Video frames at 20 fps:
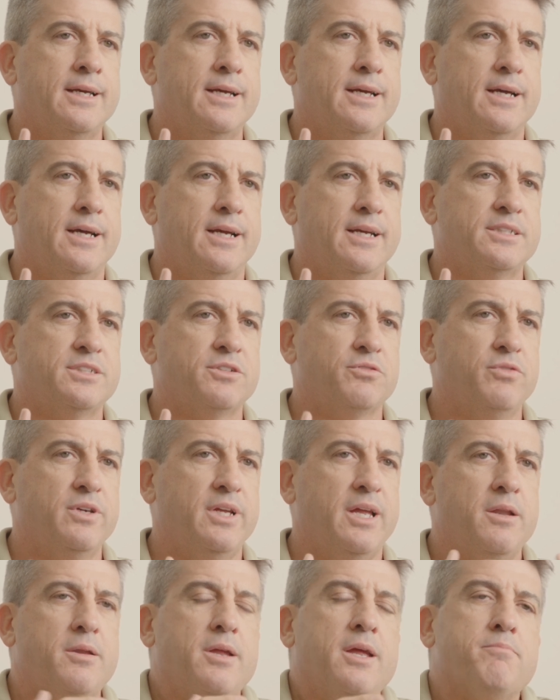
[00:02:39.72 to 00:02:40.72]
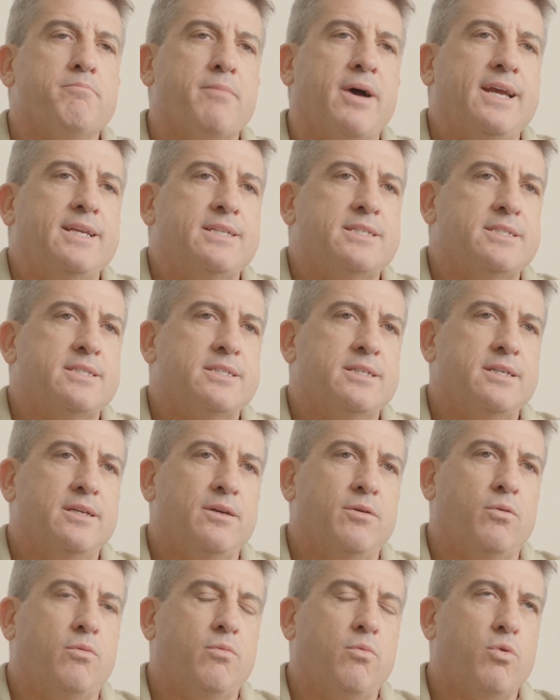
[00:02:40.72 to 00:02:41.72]
It makes
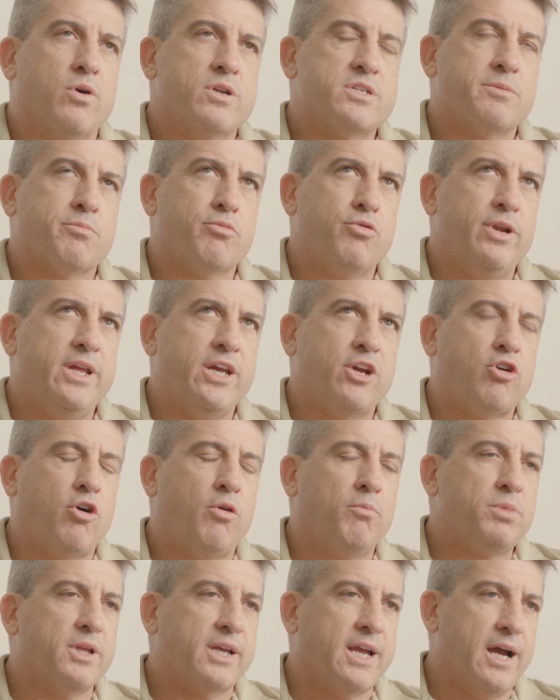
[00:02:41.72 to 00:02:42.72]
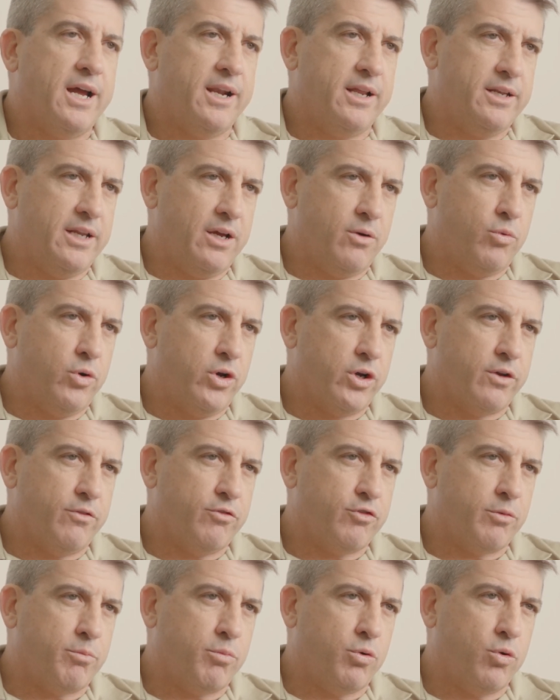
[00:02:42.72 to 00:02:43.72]
what is a pretty complicated network
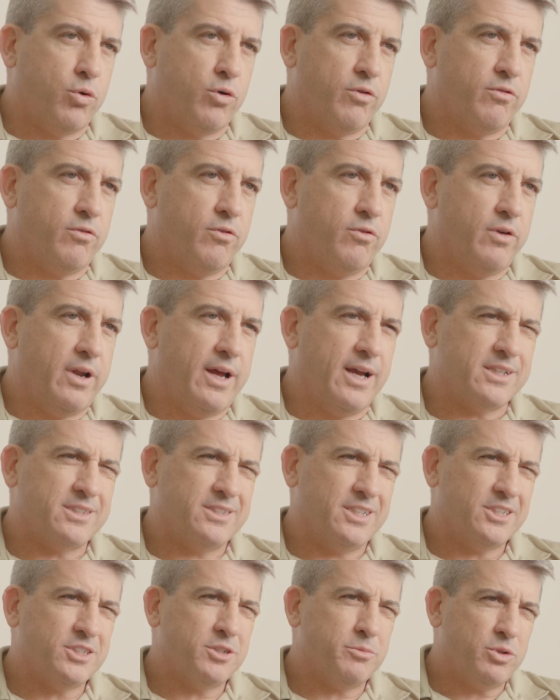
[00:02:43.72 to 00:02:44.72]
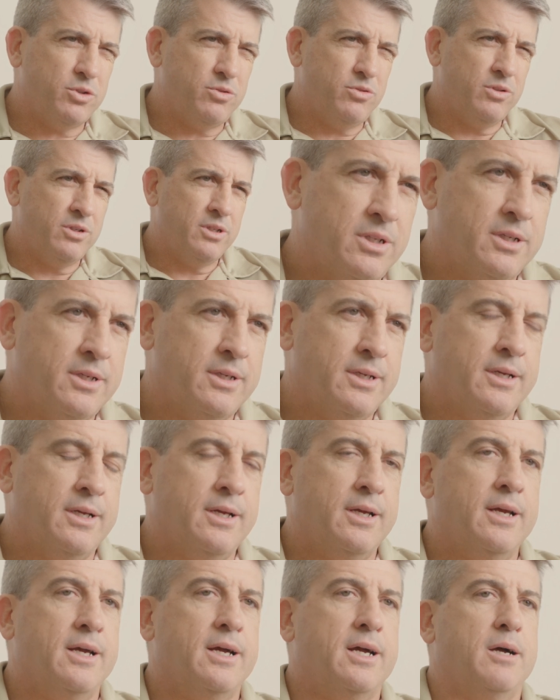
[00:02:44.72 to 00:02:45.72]
of support accessible,
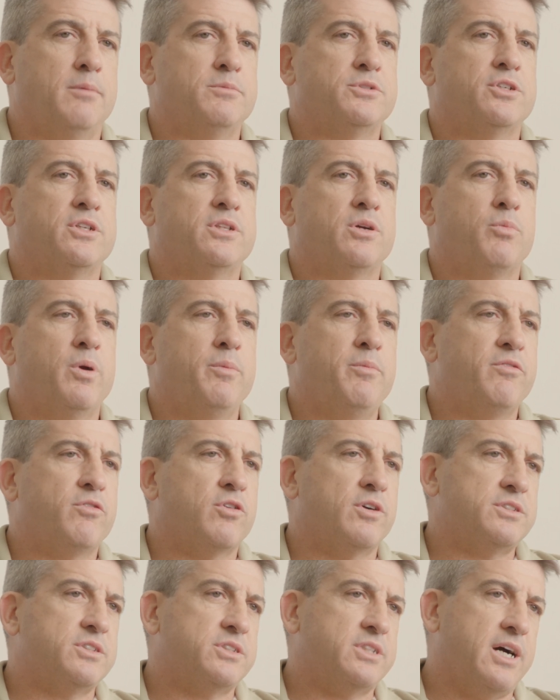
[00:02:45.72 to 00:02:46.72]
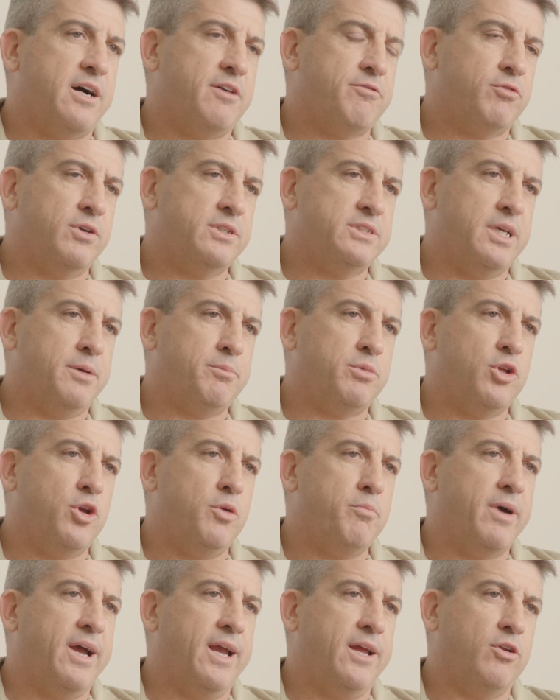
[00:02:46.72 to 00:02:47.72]
so that when we've got staff, for example,
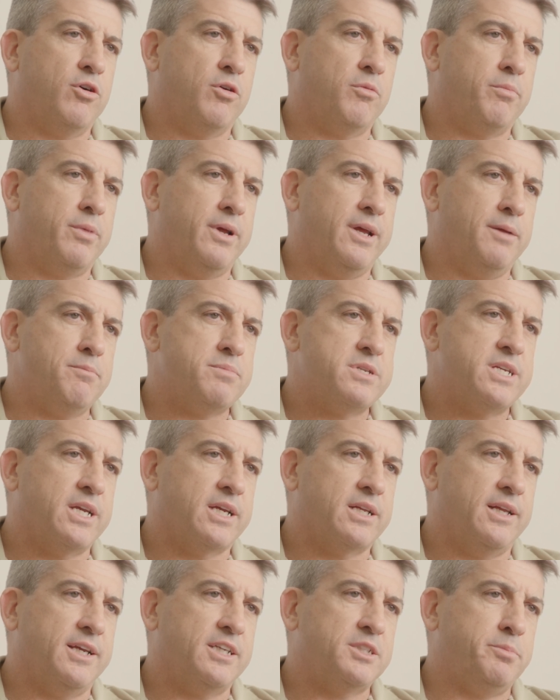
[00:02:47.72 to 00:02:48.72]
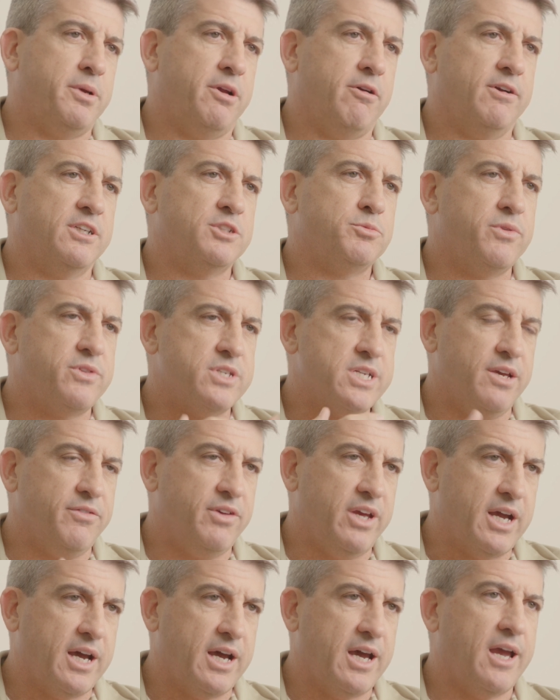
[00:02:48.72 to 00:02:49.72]
who may not be particularly experienced with
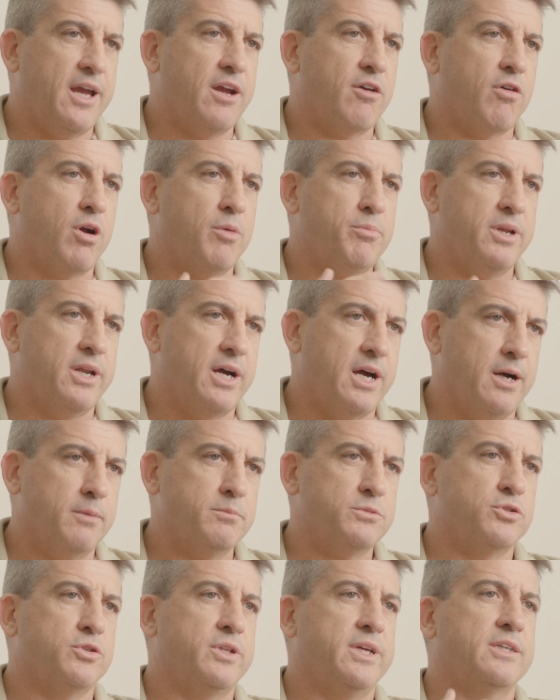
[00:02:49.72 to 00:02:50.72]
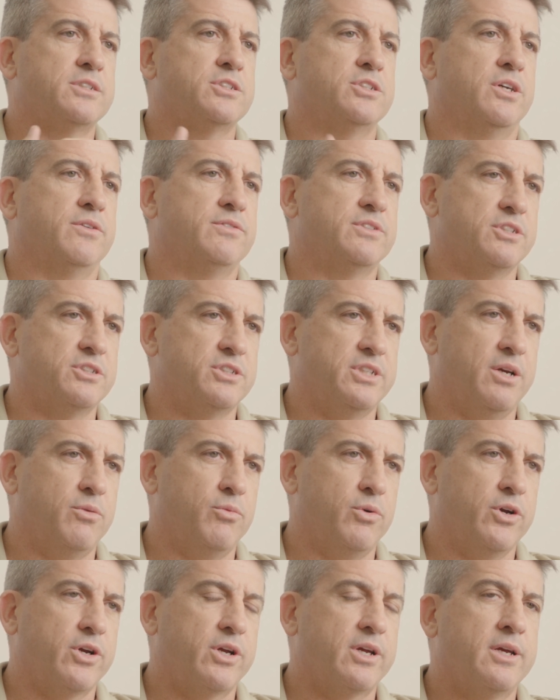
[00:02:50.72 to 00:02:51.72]
DVA or Open Arms or the ex-services
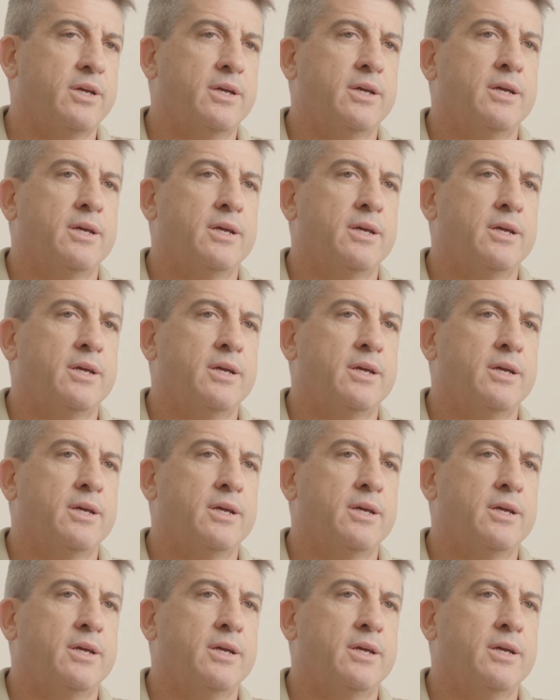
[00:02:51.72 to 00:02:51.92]
network,